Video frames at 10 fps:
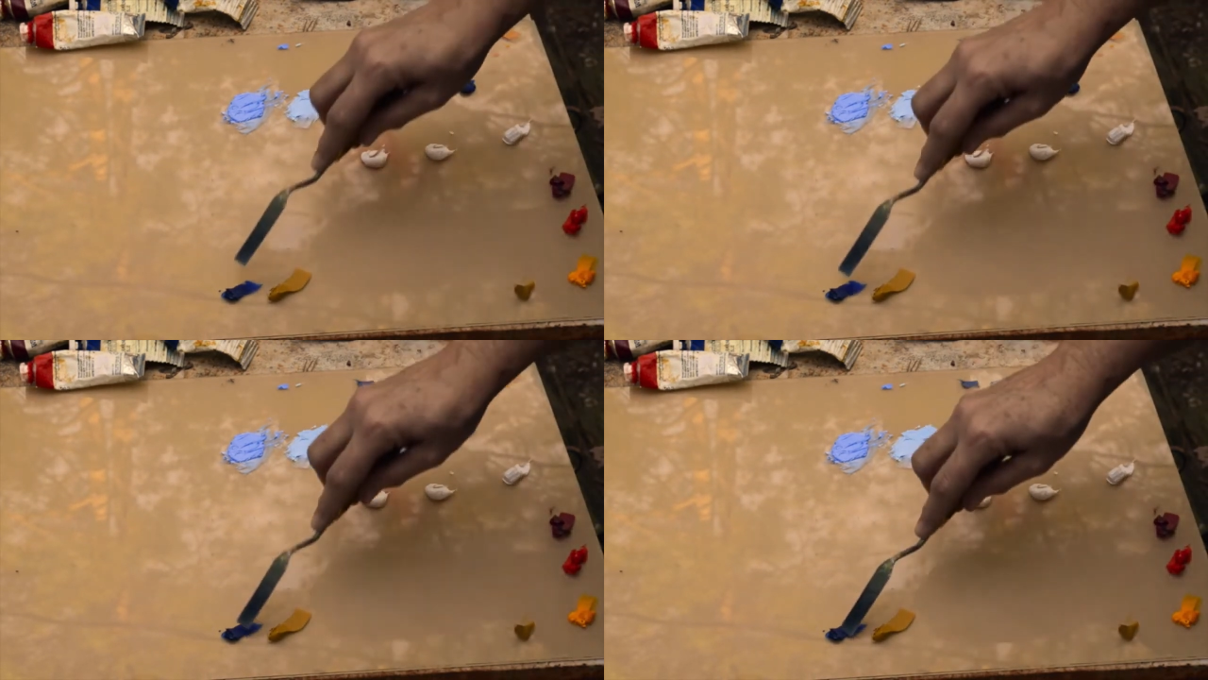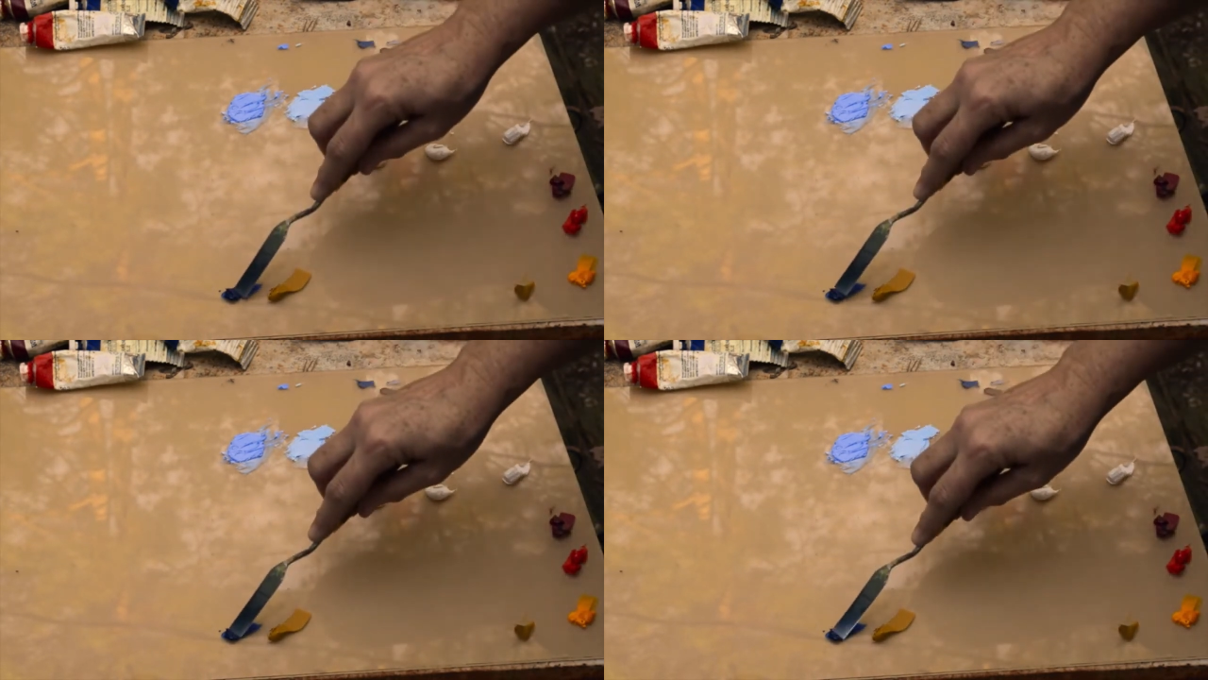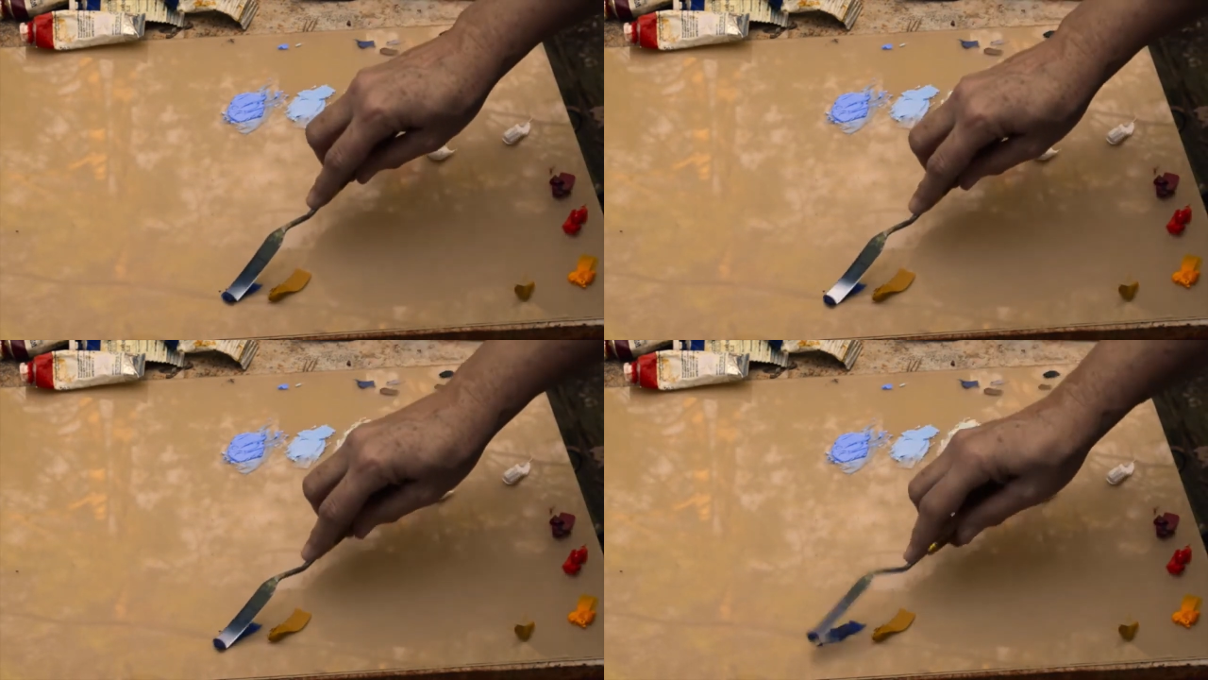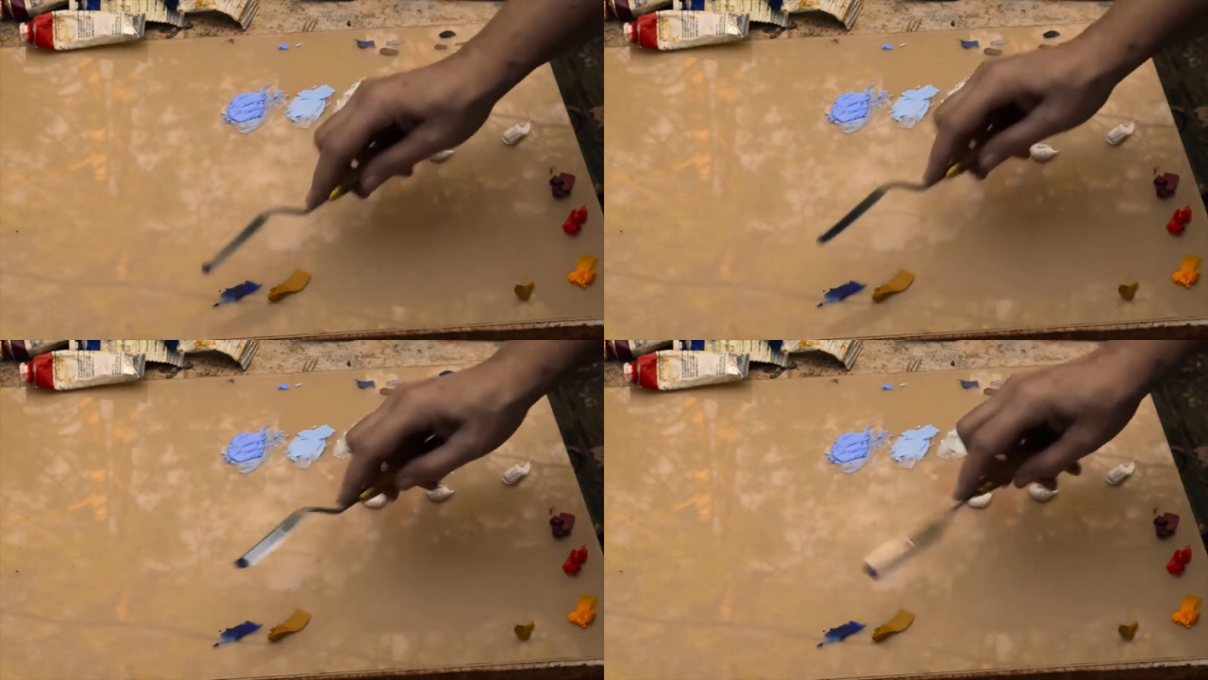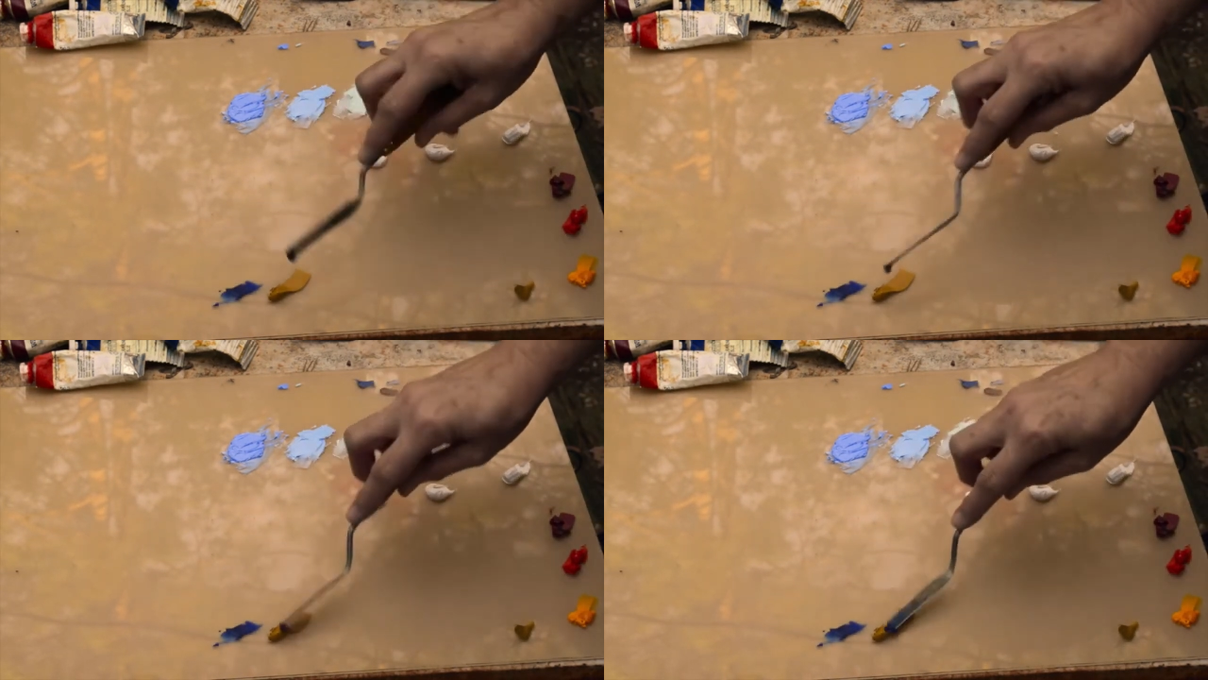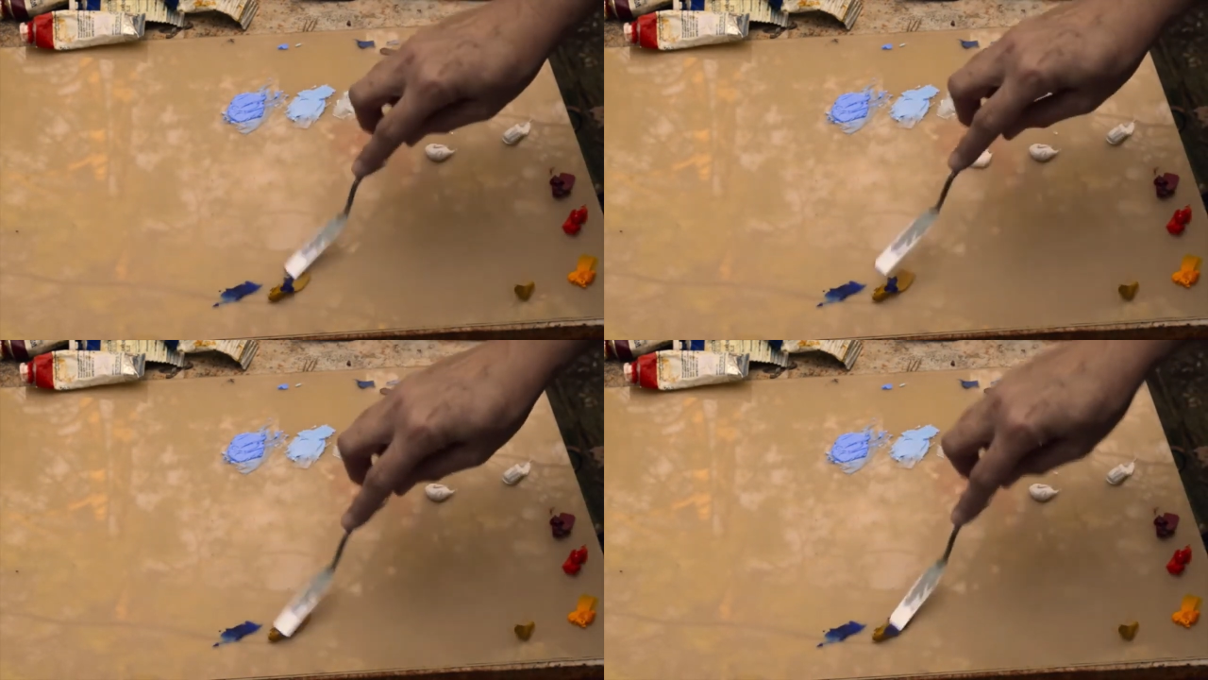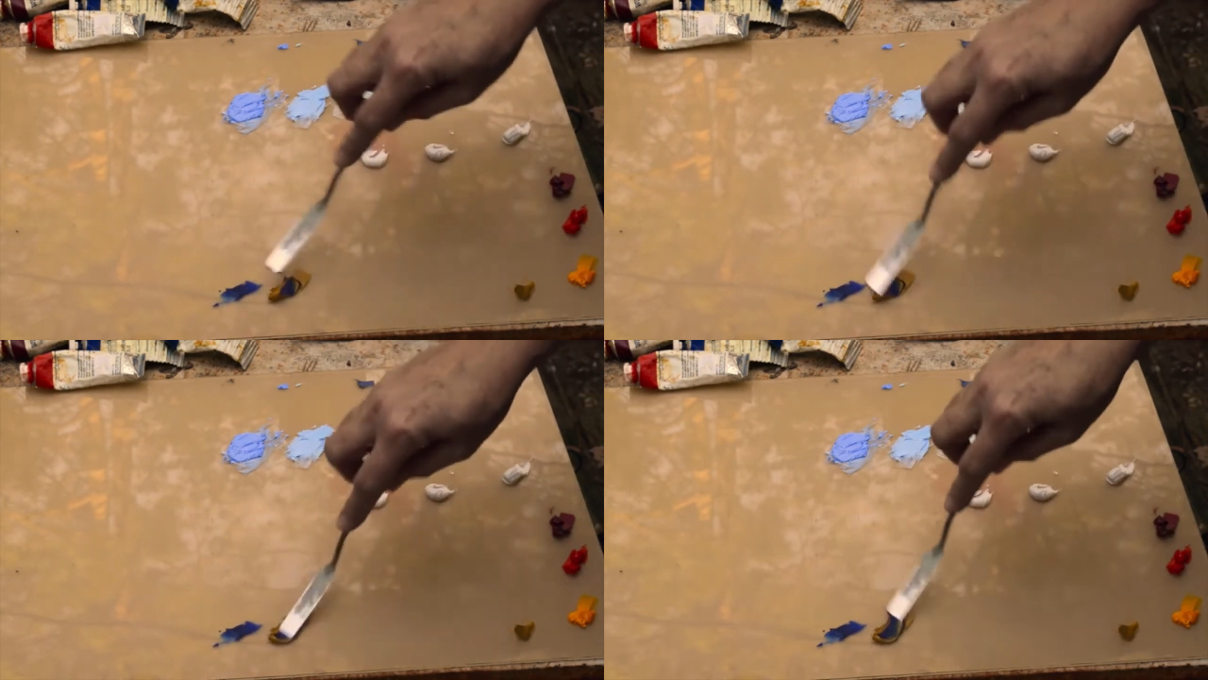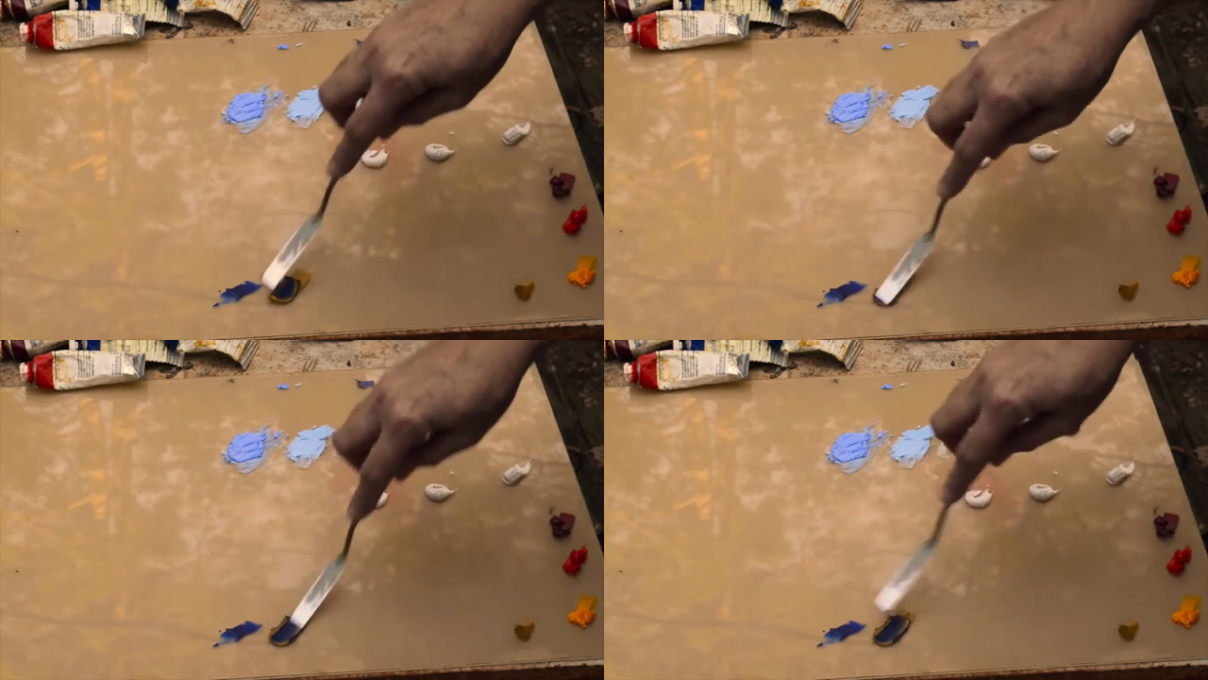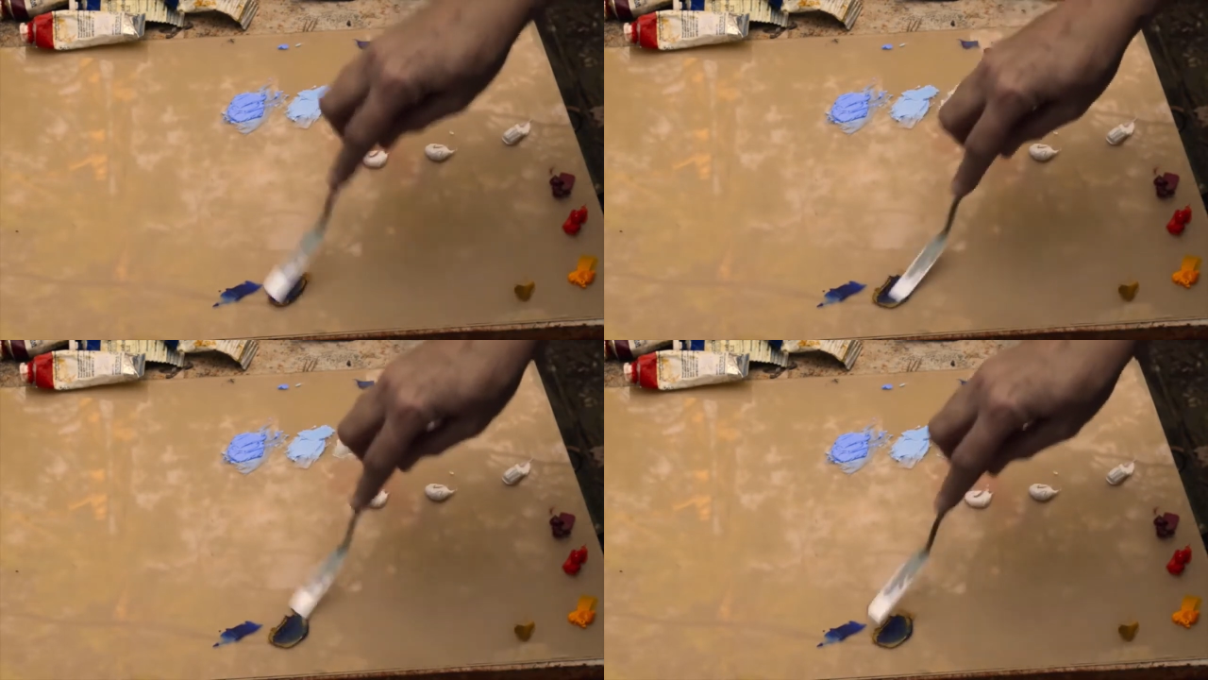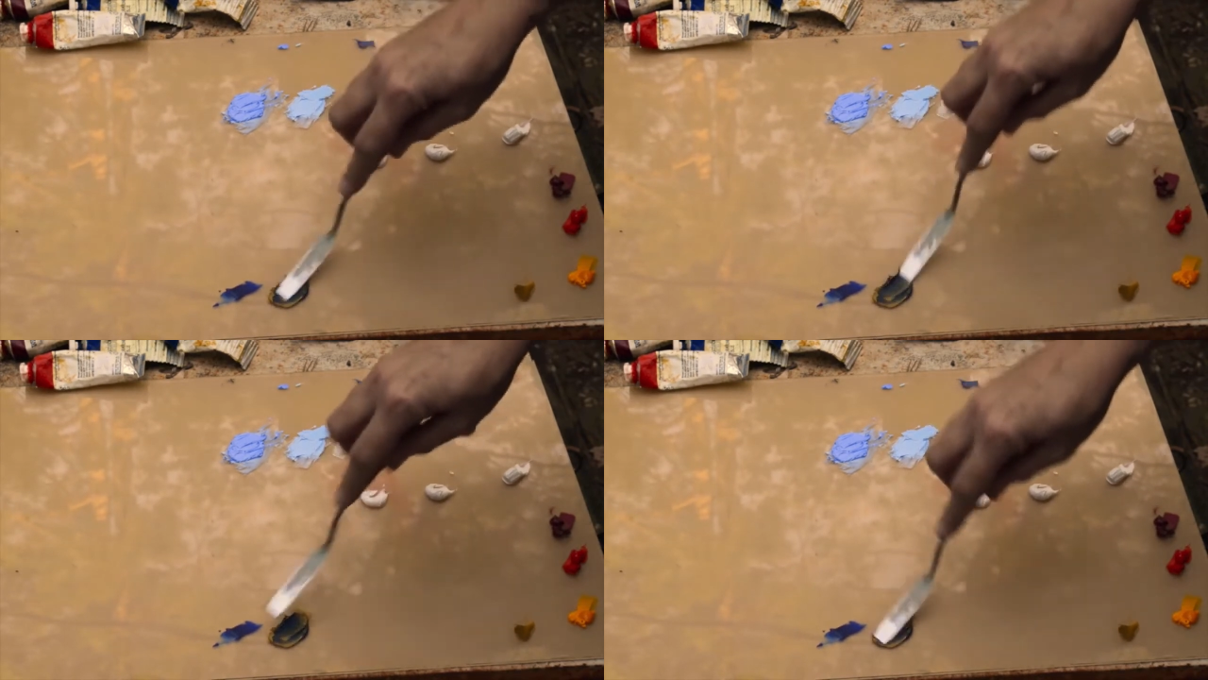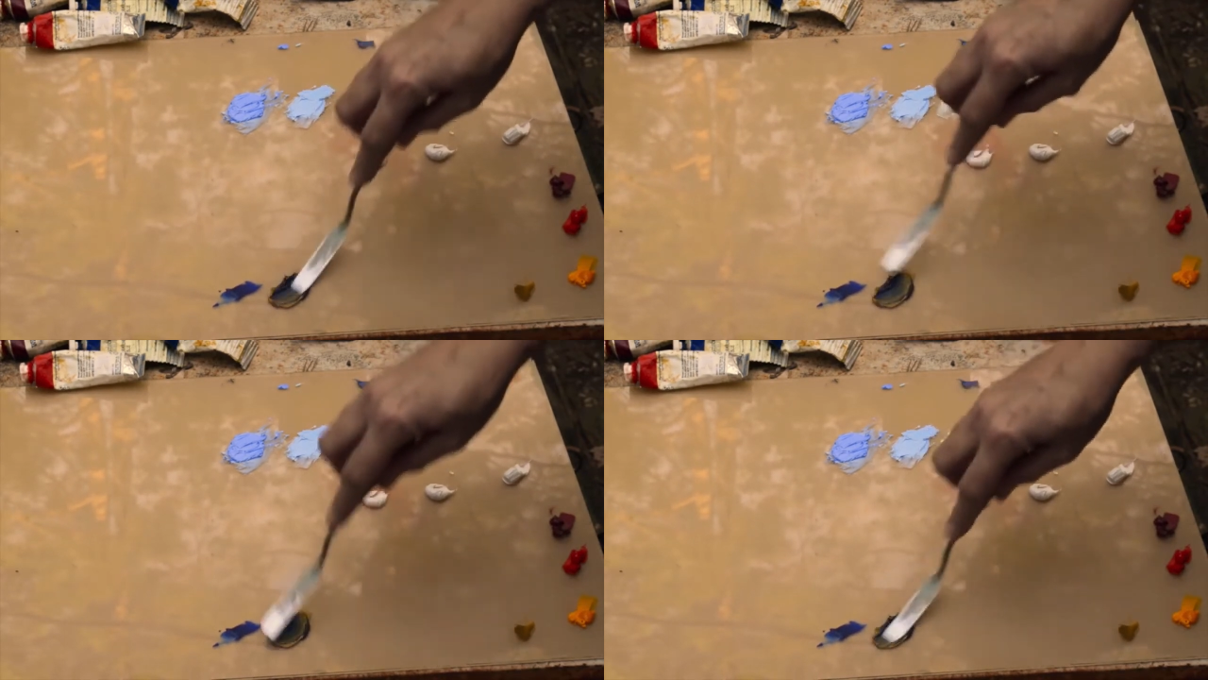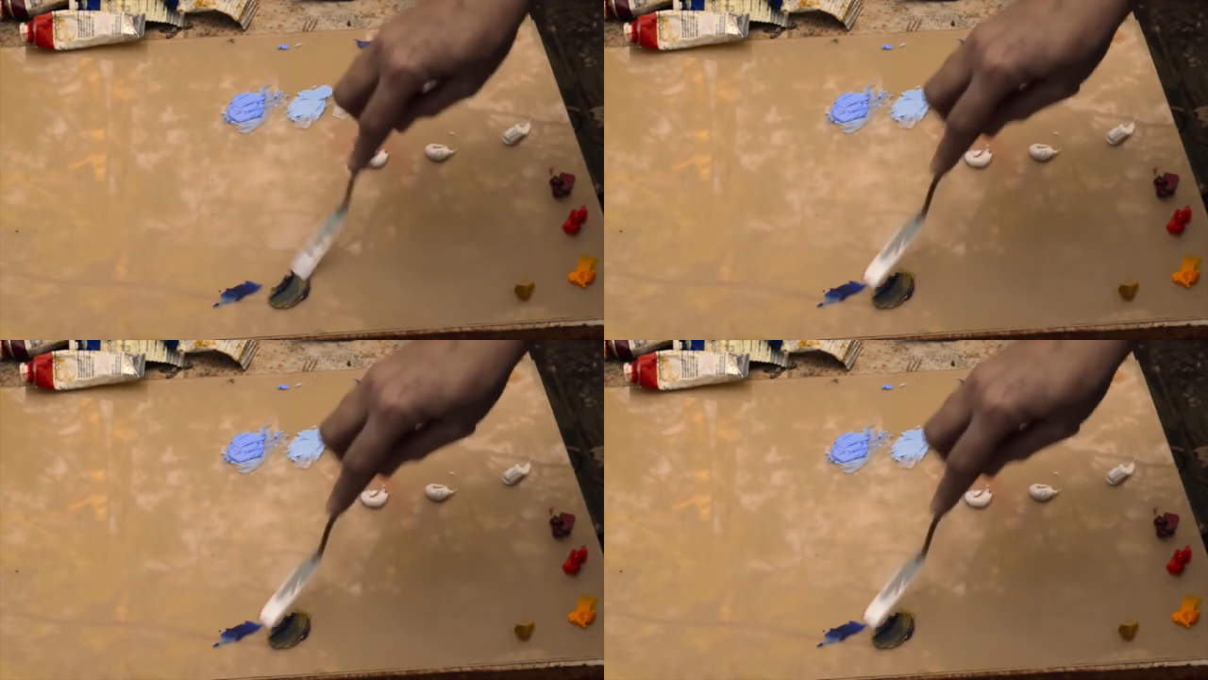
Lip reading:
[unreadable: no face in view]